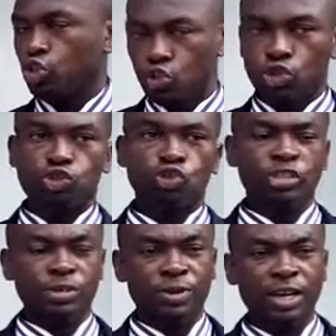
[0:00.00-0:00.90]
Sure. So
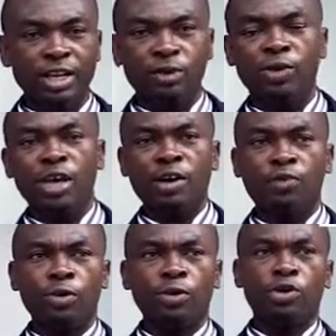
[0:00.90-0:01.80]
typically we
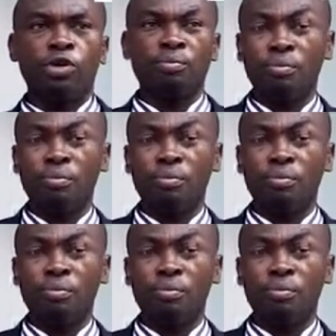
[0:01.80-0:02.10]
have what we call